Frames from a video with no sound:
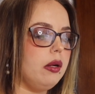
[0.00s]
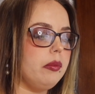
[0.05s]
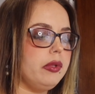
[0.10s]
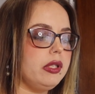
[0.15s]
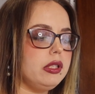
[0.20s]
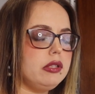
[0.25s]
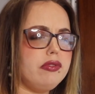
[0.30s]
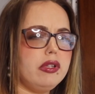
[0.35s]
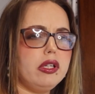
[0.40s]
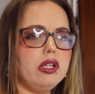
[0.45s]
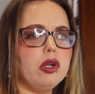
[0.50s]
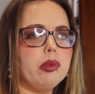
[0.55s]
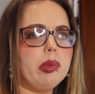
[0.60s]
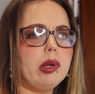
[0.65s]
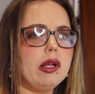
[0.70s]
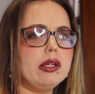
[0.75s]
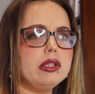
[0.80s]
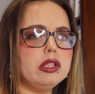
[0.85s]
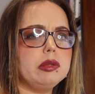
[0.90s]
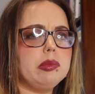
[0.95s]
This video will
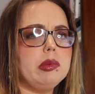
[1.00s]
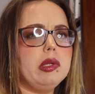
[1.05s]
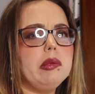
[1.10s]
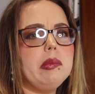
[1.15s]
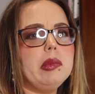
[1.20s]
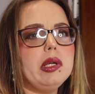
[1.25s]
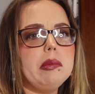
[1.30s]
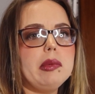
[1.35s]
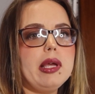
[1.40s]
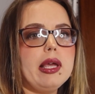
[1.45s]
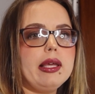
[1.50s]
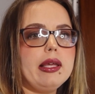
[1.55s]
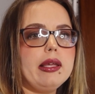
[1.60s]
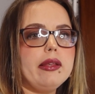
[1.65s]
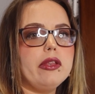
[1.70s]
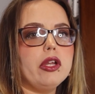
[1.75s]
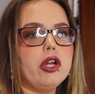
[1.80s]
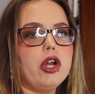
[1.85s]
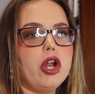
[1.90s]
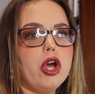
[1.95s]
probably just be me
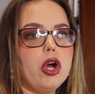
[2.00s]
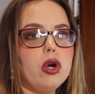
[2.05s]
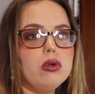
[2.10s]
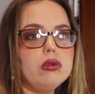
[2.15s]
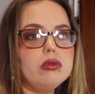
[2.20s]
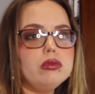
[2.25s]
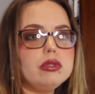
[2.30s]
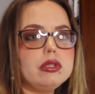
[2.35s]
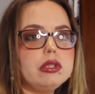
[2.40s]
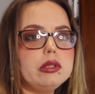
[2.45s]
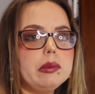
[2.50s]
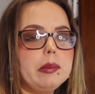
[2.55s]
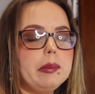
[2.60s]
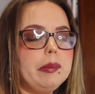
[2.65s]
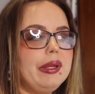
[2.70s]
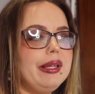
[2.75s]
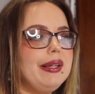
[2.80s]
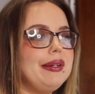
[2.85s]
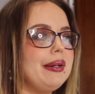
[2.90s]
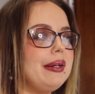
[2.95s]
making the notes,
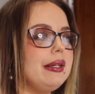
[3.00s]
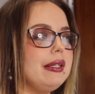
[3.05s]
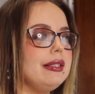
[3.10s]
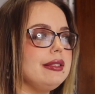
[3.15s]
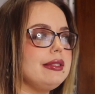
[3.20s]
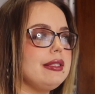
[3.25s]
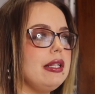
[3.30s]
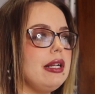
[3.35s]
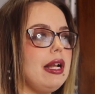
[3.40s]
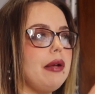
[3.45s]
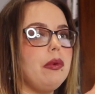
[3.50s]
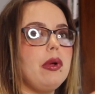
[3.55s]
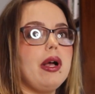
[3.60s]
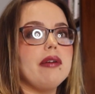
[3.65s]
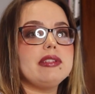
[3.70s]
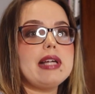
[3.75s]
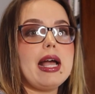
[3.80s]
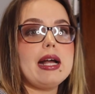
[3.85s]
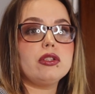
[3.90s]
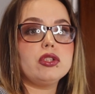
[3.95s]
because then I will
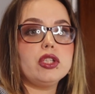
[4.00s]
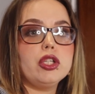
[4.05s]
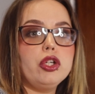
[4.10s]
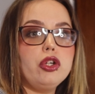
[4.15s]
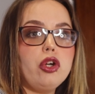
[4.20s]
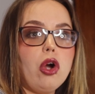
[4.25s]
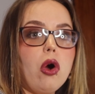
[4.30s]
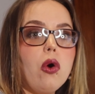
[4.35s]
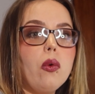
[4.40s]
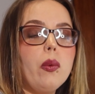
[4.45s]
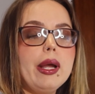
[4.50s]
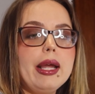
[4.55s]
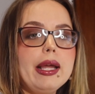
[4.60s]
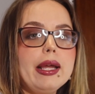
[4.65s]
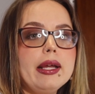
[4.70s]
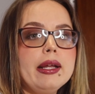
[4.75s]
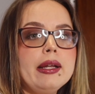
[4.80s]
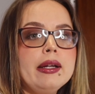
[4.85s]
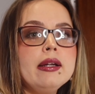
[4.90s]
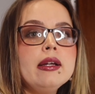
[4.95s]
have to actually go
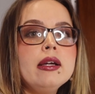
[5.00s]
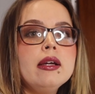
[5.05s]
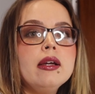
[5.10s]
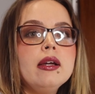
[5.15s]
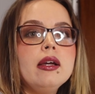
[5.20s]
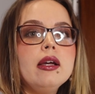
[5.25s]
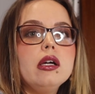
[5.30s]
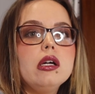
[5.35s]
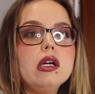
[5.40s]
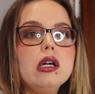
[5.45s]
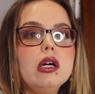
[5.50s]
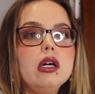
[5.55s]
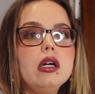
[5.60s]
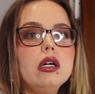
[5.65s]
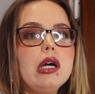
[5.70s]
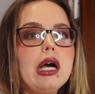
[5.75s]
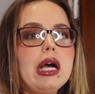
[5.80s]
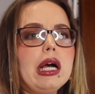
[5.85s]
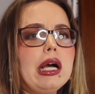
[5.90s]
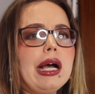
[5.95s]
in,
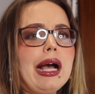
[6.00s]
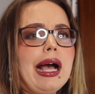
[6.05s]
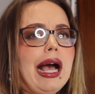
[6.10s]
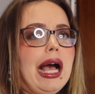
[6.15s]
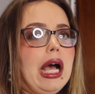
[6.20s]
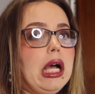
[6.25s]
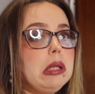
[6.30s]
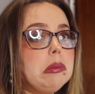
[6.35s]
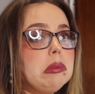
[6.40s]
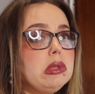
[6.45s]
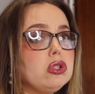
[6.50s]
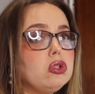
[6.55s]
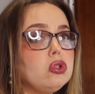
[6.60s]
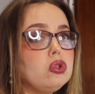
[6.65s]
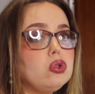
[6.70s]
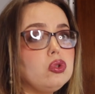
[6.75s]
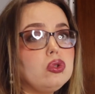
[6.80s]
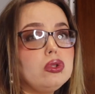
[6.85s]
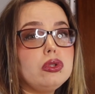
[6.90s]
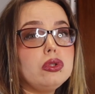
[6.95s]
I'm
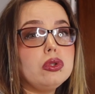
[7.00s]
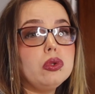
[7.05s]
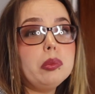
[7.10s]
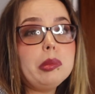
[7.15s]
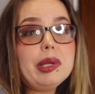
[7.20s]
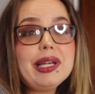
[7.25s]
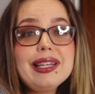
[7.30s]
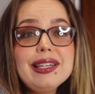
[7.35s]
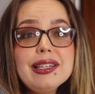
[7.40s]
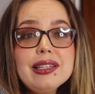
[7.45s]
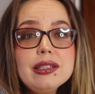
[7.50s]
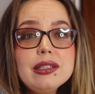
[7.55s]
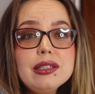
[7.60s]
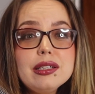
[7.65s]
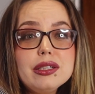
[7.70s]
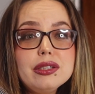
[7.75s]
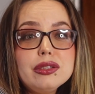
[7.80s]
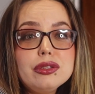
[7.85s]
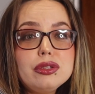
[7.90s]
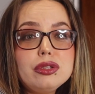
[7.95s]
assuming,
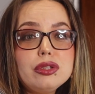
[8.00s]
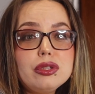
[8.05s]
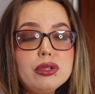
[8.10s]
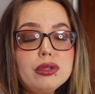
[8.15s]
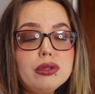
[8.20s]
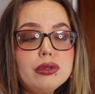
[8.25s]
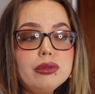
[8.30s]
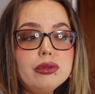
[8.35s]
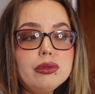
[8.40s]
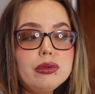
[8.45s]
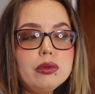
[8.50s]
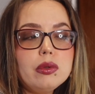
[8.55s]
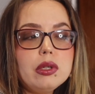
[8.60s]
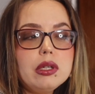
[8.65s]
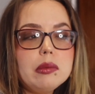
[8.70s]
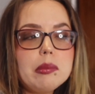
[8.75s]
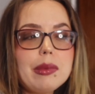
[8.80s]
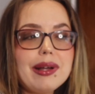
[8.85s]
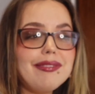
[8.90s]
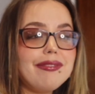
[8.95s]

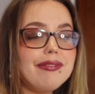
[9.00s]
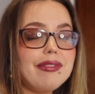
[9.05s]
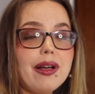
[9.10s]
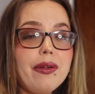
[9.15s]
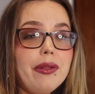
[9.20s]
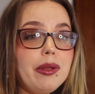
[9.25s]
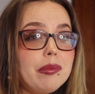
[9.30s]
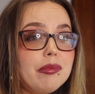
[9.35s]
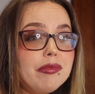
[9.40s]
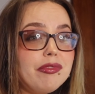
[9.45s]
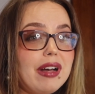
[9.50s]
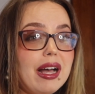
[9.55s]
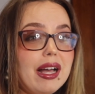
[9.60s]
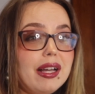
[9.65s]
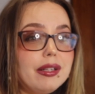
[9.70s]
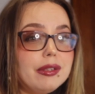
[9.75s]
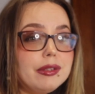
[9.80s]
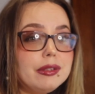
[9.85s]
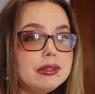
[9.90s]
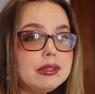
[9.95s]
to my Vellum
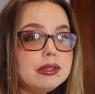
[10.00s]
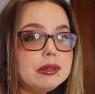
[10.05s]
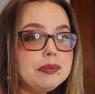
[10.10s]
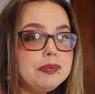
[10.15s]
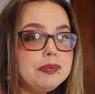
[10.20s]
files,